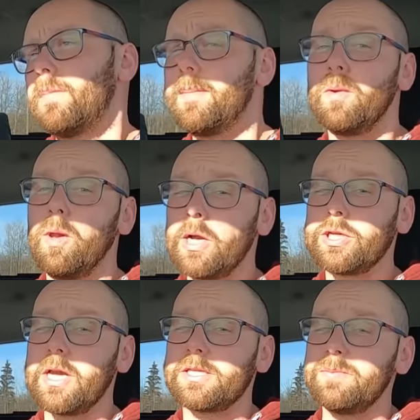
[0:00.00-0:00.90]
Maybe we'll
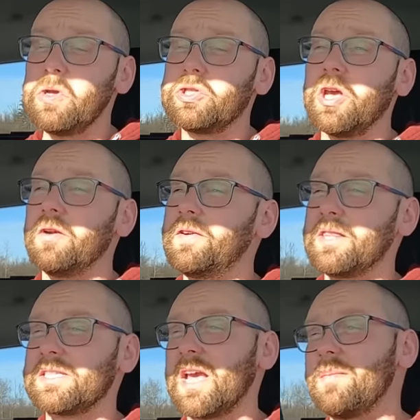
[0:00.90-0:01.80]
actually get some use out of
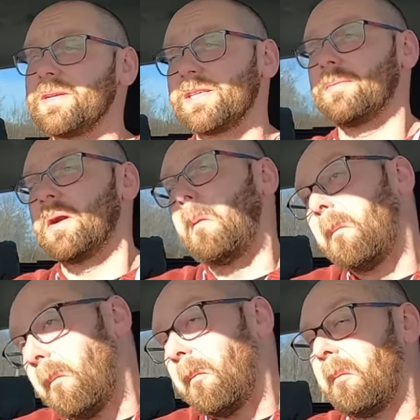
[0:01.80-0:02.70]
it this coming summer.
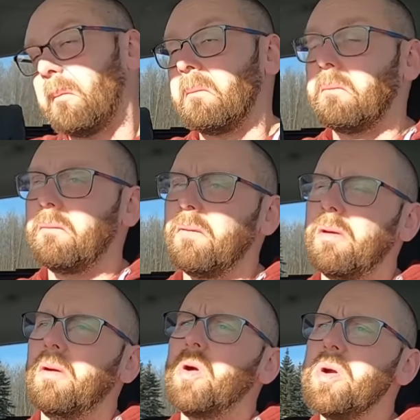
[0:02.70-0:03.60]

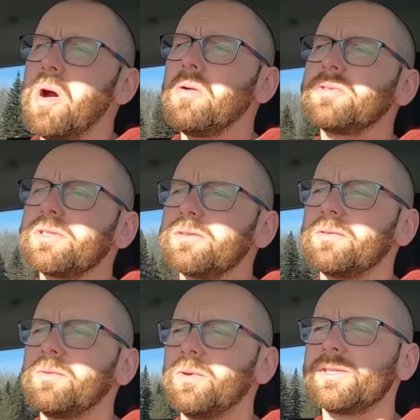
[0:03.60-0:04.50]
Who knows?
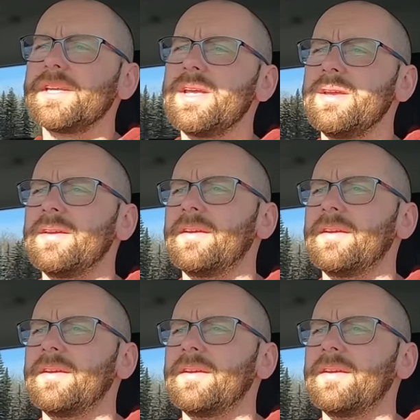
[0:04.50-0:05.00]
We'll see.